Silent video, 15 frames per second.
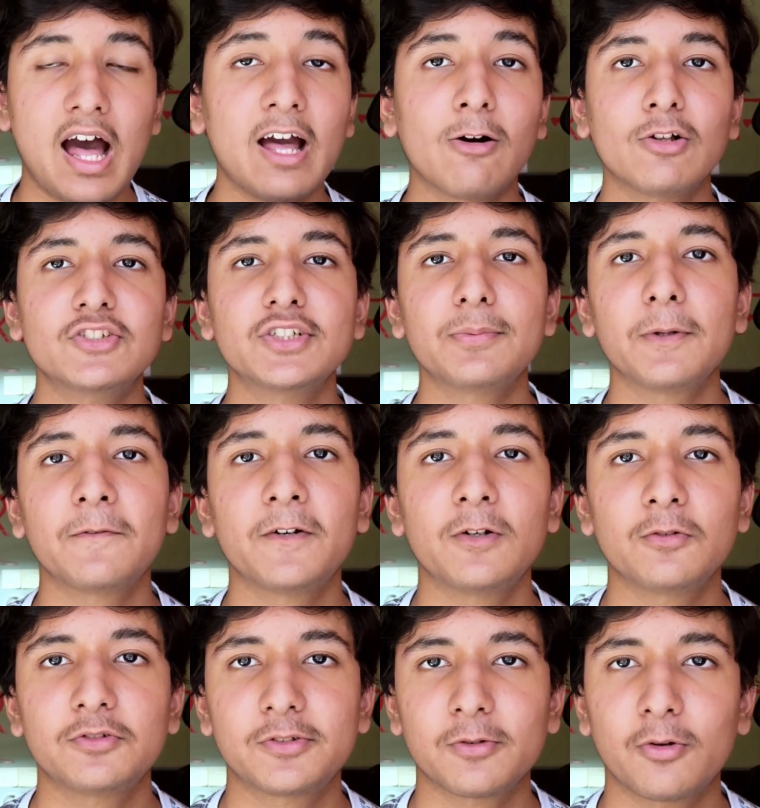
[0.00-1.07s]
I also prefer
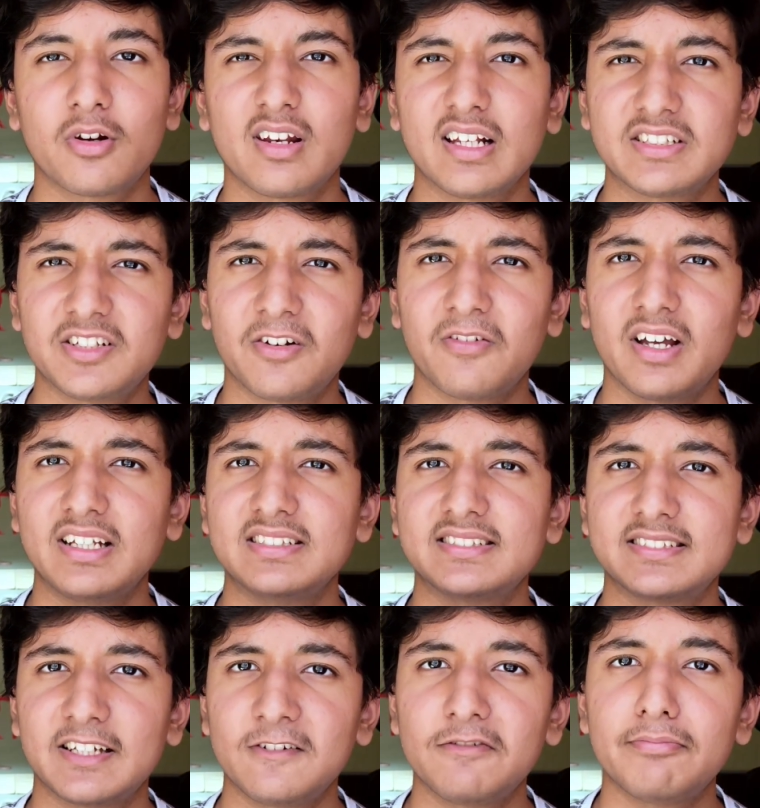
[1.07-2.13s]
to store lecture-wise
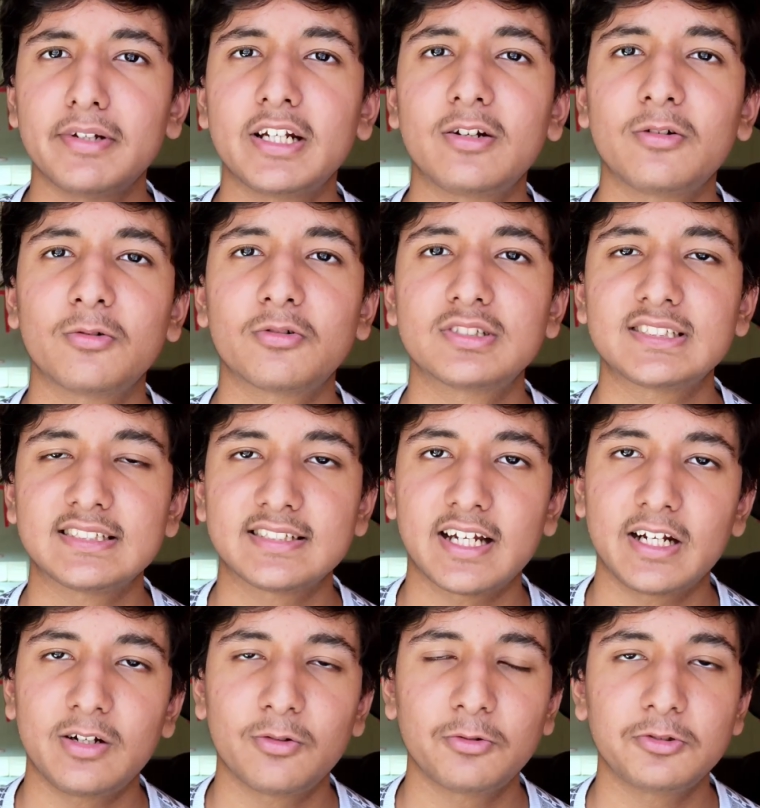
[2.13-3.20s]
self-made notes
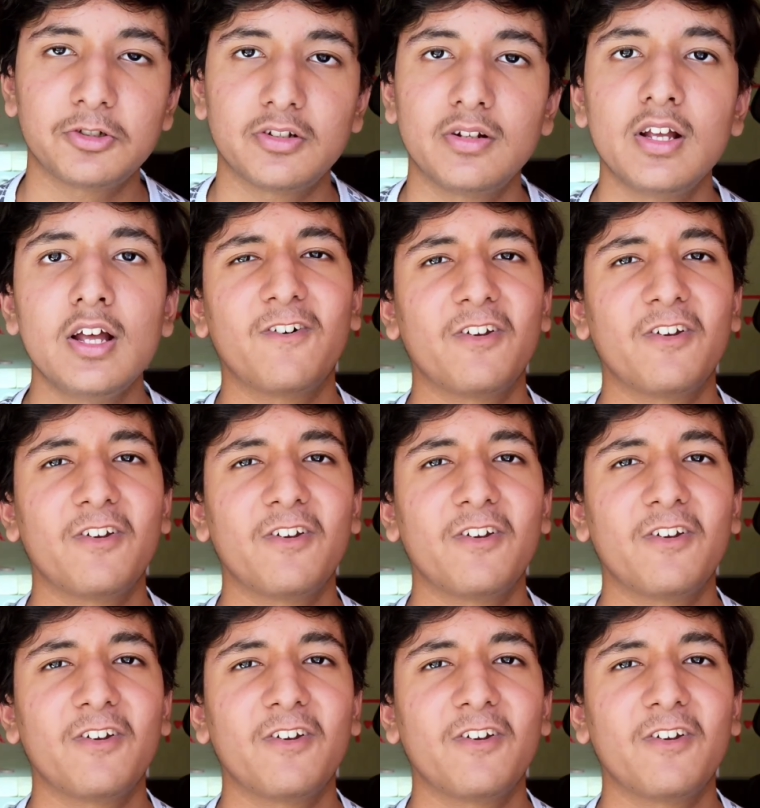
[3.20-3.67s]
inside Notion